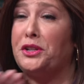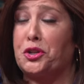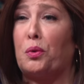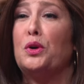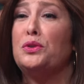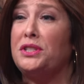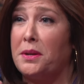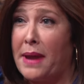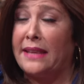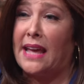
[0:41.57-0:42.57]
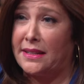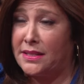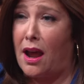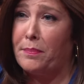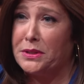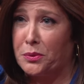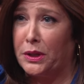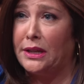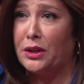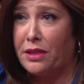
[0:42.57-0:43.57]
the truce to make that stop is a
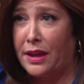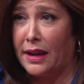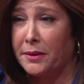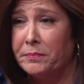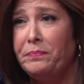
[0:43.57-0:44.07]
really good thing.